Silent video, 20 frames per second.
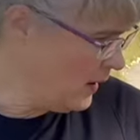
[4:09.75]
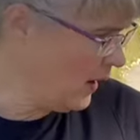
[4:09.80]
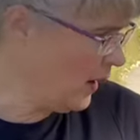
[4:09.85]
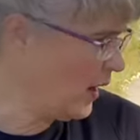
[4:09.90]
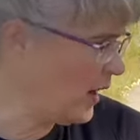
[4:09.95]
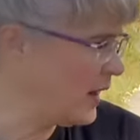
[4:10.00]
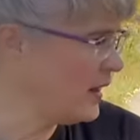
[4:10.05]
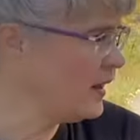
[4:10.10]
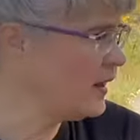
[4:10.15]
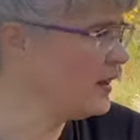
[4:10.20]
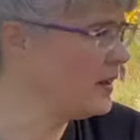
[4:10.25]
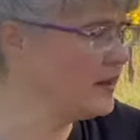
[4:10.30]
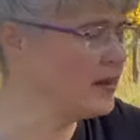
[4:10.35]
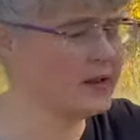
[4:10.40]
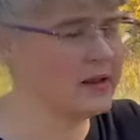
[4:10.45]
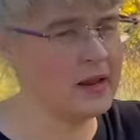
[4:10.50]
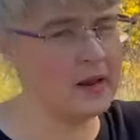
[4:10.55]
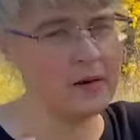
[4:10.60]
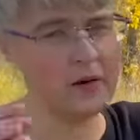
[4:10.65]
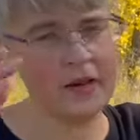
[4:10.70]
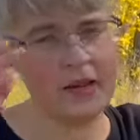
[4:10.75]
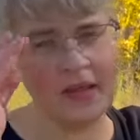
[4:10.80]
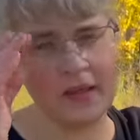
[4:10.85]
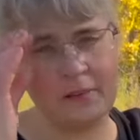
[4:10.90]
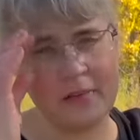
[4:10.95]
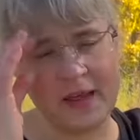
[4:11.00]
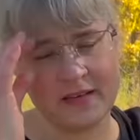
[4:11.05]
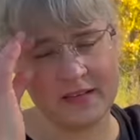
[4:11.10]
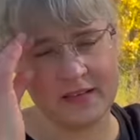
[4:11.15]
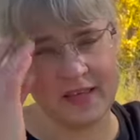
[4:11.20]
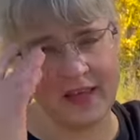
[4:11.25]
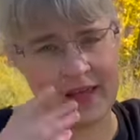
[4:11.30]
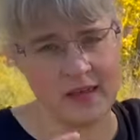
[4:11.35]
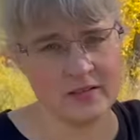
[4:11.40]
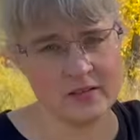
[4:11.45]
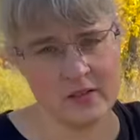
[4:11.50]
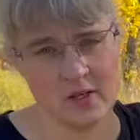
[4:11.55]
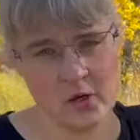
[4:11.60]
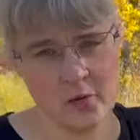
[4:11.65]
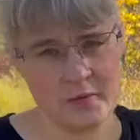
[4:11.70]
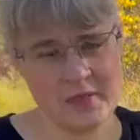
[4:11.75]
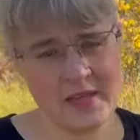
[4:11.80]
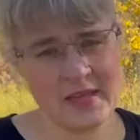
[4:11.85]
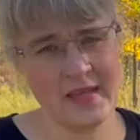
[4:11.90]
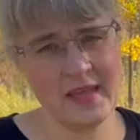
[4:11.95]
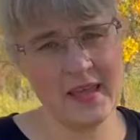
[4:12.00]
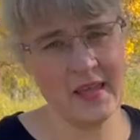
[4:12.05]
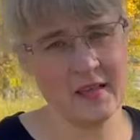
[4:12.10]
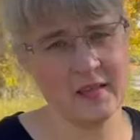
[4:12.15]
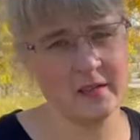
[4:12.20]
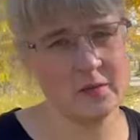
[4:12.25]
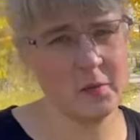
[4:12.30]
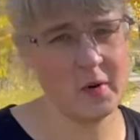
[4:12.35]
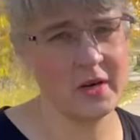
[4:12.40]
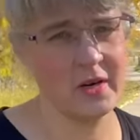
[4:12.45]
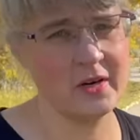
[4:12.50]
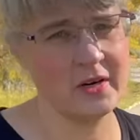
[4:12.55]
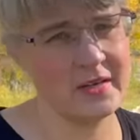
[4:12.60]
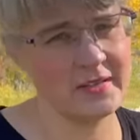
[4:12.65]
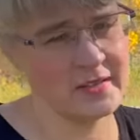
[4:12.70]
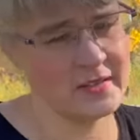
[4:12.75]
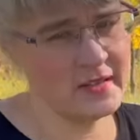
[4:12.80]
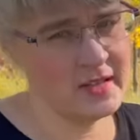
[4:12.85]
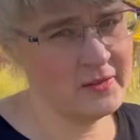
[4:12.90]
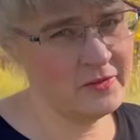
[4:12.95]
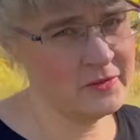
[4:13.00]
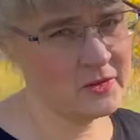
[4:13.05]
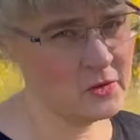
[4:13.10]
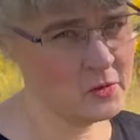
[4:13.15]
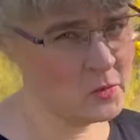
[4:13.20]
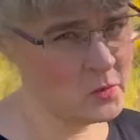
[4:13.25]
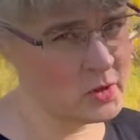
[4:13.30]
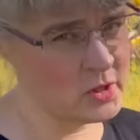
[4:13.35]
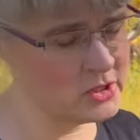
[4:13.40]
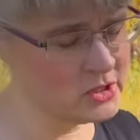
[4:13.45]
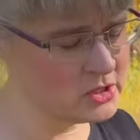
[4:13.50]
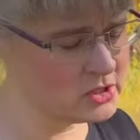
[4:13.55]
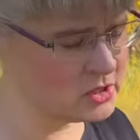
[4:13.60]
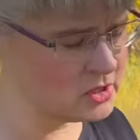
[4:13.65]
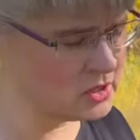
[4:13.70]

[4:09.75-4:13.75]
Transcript: All right, now we're gonna head back to the house and hope 10 gallons of water is enough to wash